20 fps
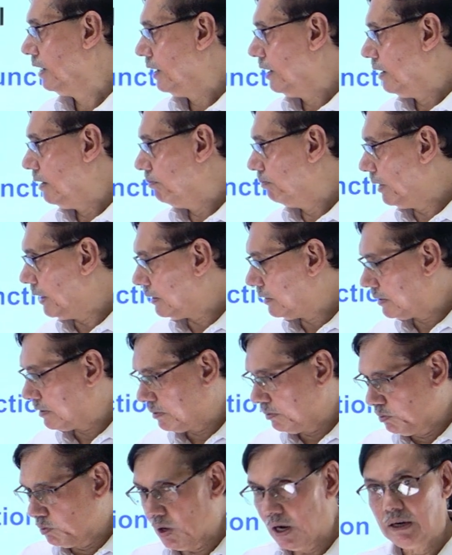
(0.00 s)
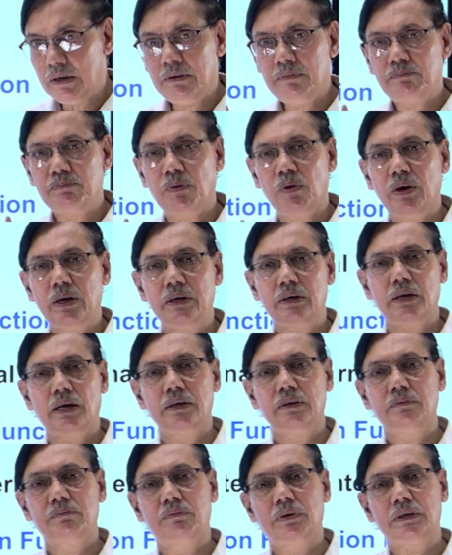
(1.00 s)
But one point I
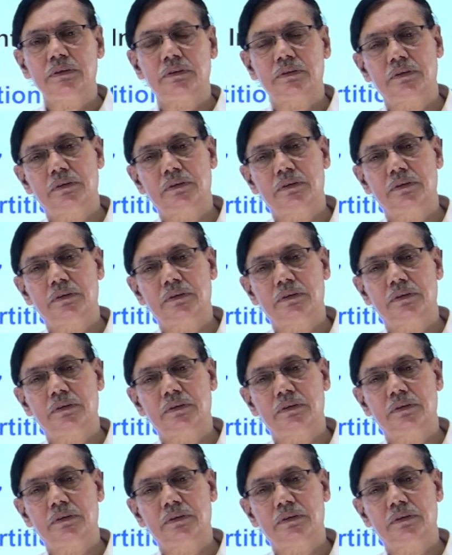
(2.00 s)
must